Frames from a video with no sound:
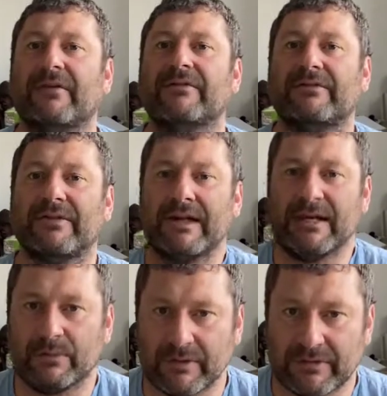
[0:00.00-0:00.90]

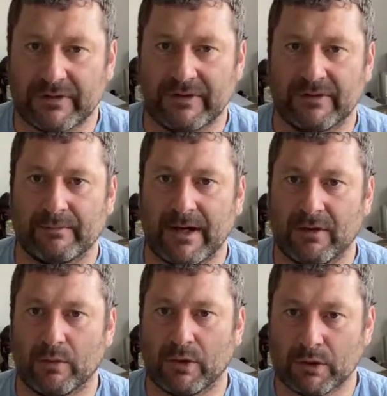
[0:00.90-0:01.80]
dealing with in the male
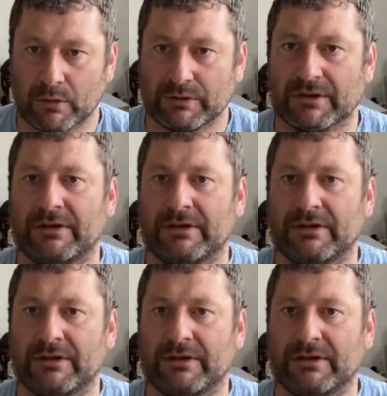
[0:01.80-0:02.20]
world,